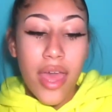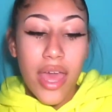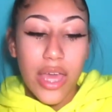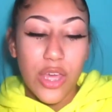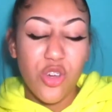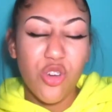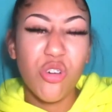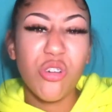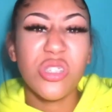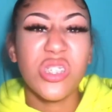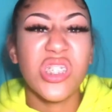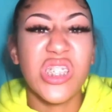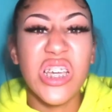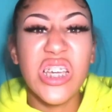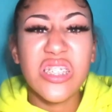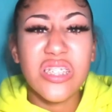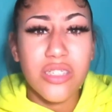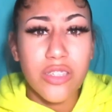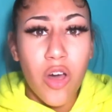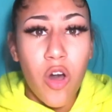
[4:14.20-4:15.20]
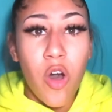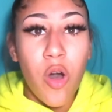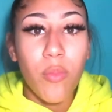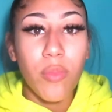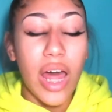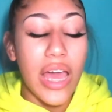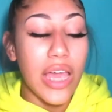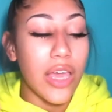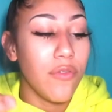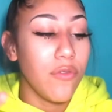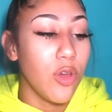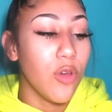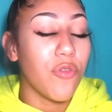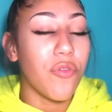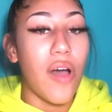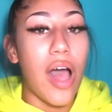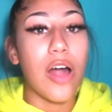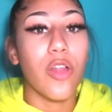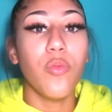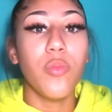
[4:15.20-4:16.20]
you'll see some like if you
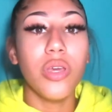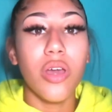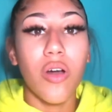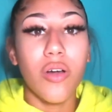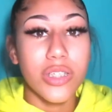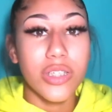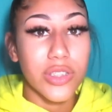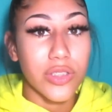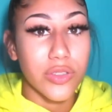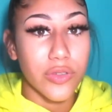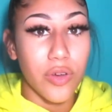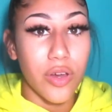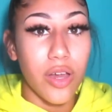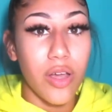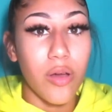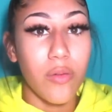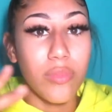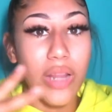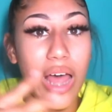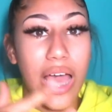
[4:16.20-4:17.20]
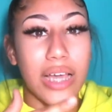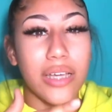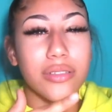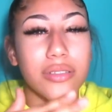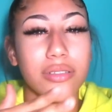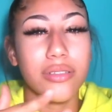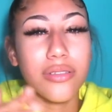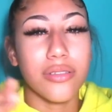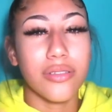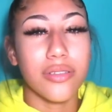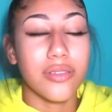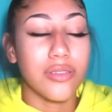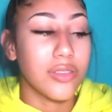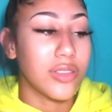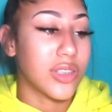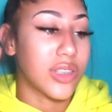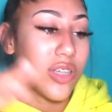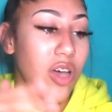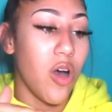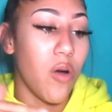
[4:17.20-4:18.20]
follow me on instagram like
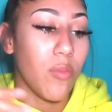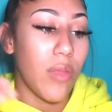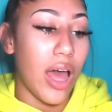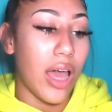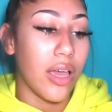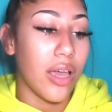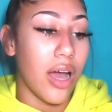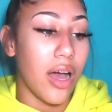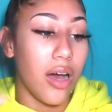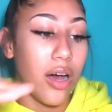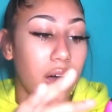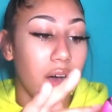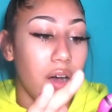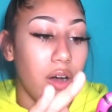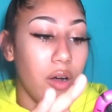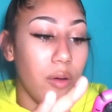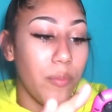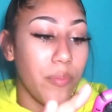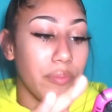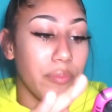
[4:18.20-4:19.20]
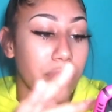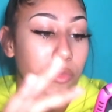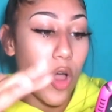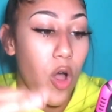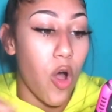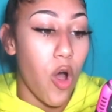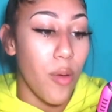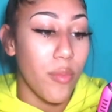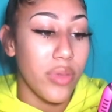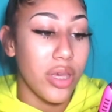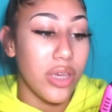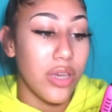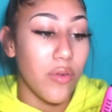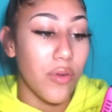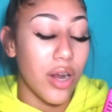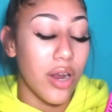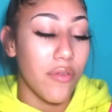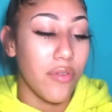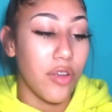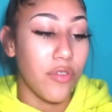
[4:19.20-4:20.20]
some like uh on me
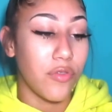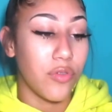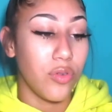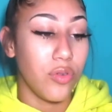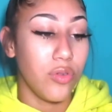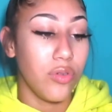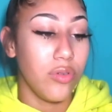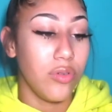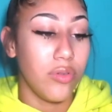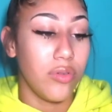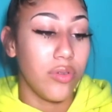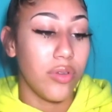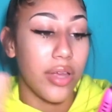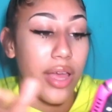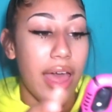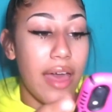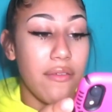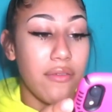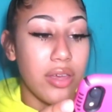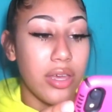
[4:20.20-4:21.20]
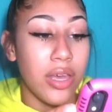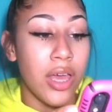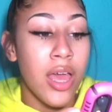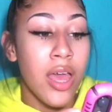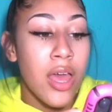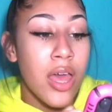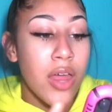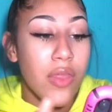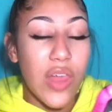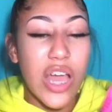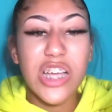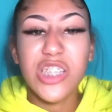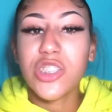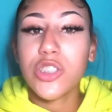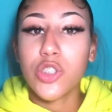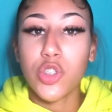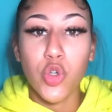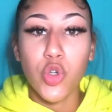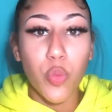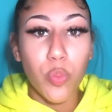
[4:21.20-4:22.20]
whatever if you haven't
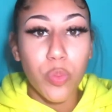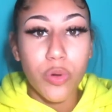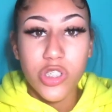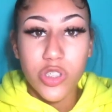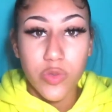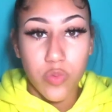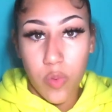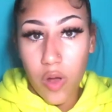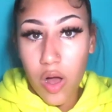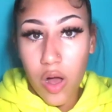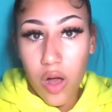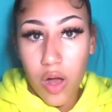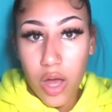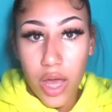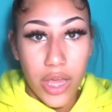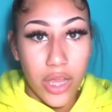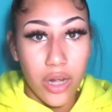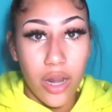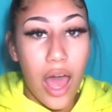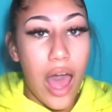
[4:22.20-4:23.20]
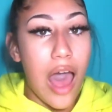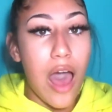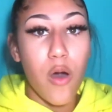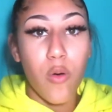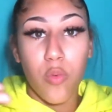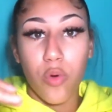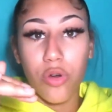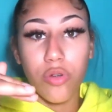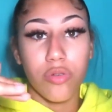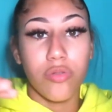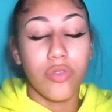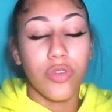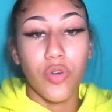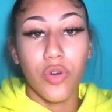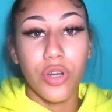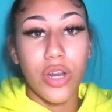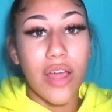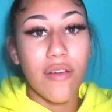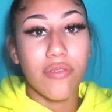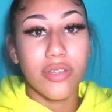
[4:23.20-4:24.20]
that's super small and i will
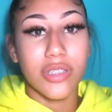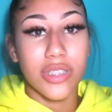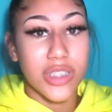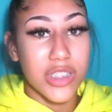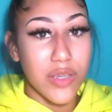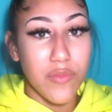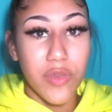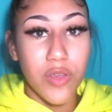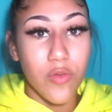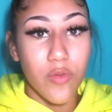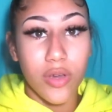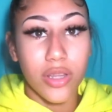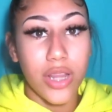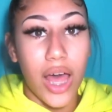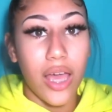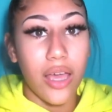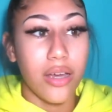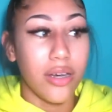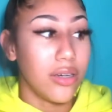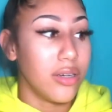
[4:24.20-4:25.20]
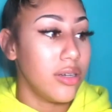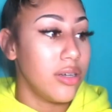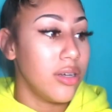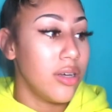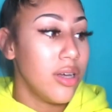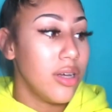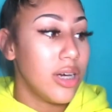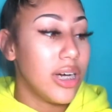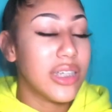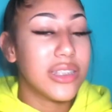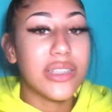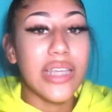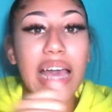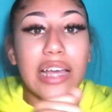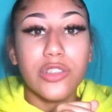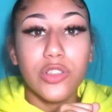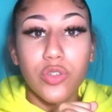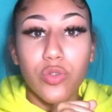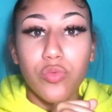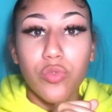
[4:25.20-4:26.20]
you'll never see me with like a
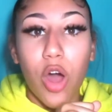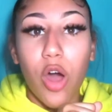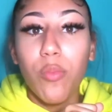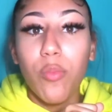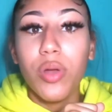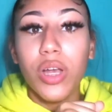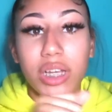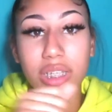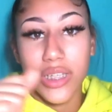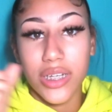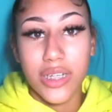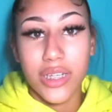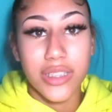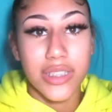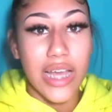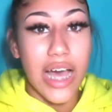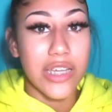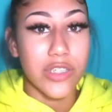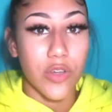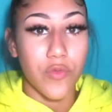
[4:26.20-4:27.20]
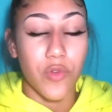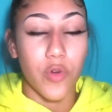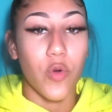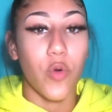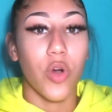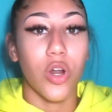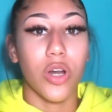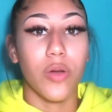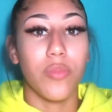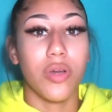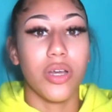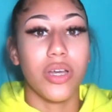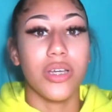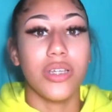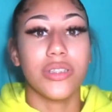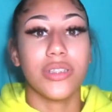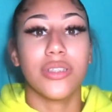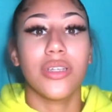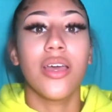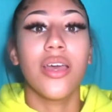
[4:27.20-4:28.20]
tattoo no bigger than the size of a quarter
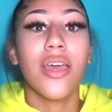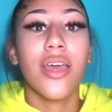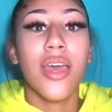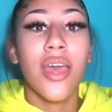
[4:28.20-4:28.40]
because